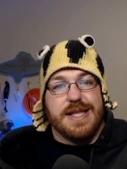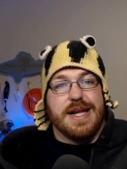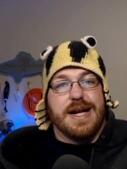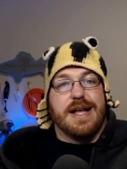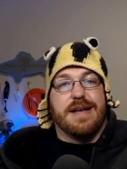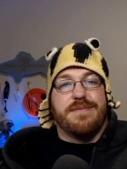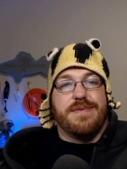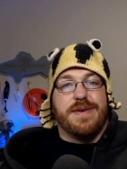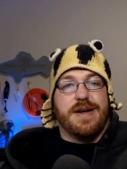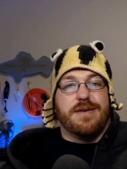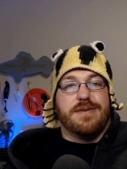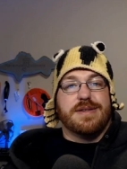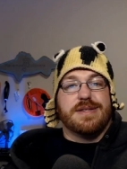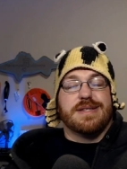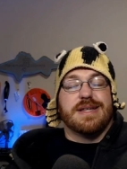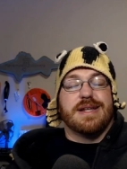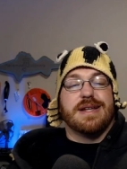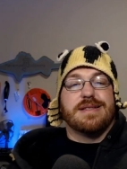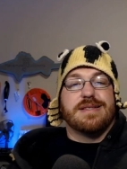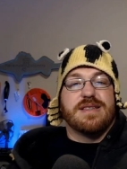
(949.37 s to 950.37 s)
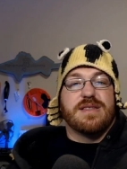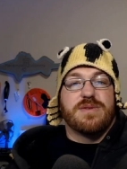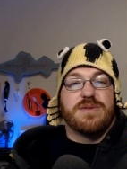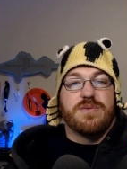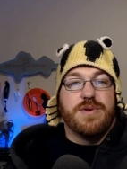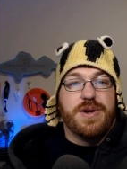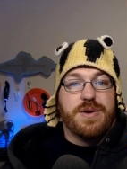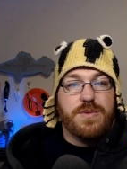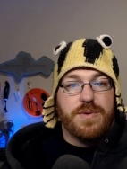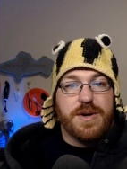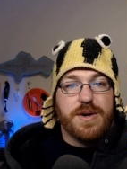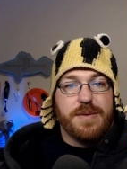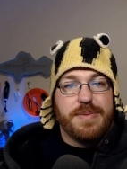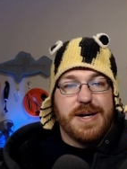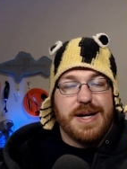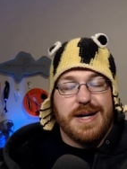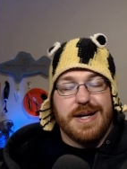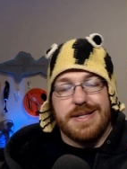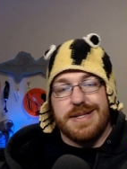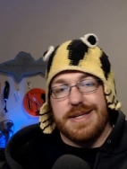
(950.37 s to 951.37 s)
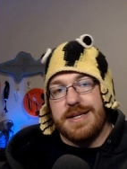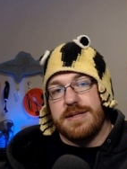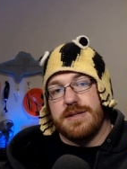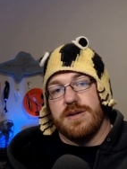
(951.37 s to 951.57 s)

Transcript: that I found is that it's a three to one epoxy,